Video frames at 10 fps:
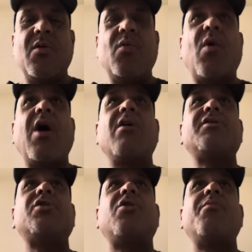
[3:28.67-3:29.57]
Why are
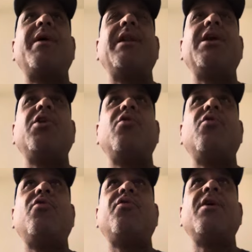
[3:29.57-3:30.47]
so many
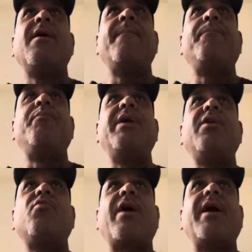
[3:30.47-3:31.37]
youth
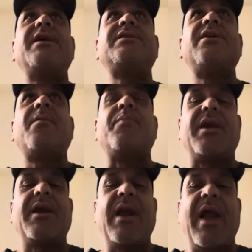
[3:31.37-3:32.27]
being raised up
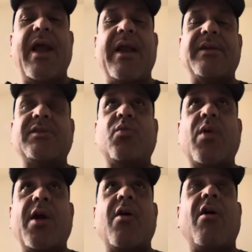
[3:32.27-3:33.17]
in gangs?
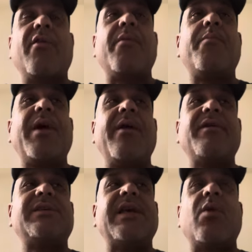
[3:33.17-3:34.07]
Where are the
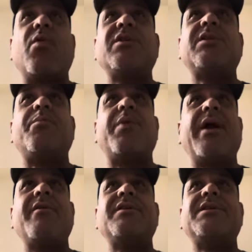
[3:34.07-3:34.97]
parents at? Where's the
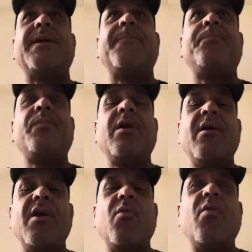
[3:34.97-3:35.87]
parenting?
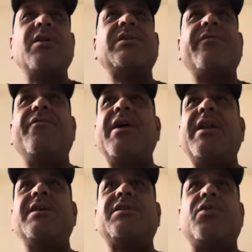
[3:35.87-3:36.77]
Where's the
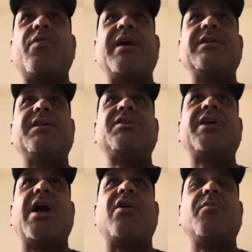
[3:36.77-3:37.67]
village to raise the
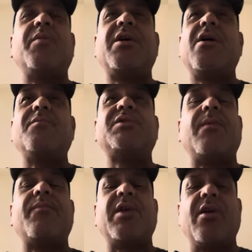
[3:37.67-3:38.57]
child to become
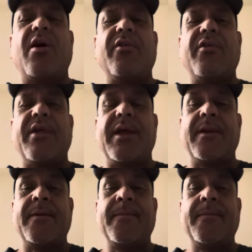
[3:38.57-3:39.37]
something other than?